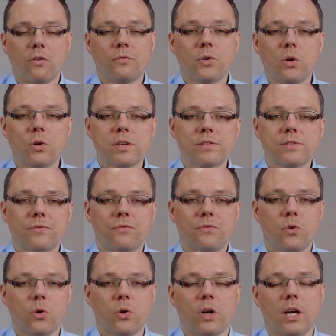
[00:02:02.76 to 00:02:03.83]
Of course,
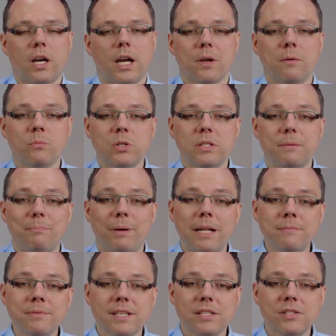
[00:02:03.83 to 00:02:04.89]
for a
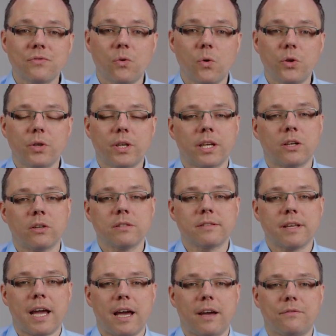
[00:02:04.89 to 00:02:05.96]
multi-PalmSens 4, you can also
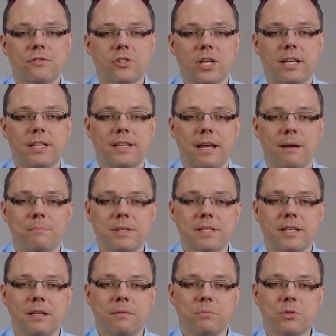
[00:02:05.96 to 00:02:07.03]
have channel numbers in